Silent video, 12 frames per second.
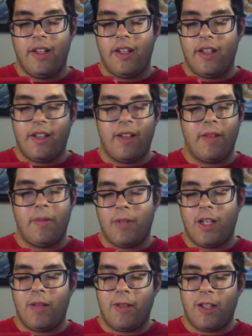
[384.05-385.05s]
Blah,
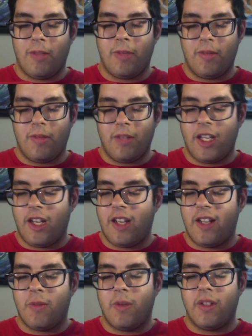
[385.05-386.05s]
blah, blah, blah,
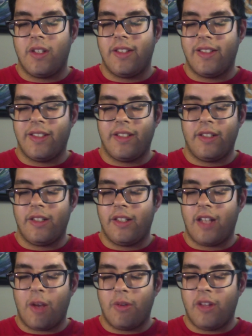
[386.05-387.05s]
blah. What,
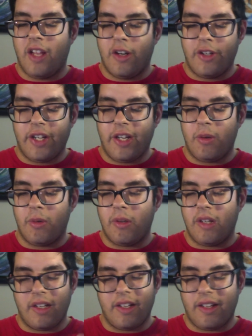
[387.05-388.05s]
how dare you?
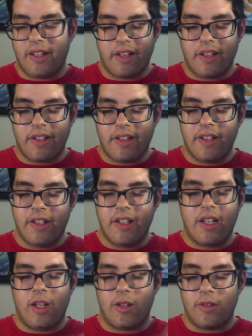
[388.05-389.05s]
Yeah.
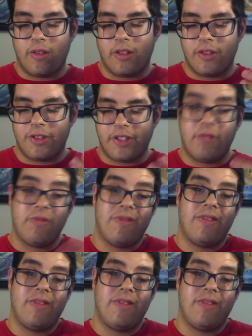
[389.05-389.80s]
Of course you.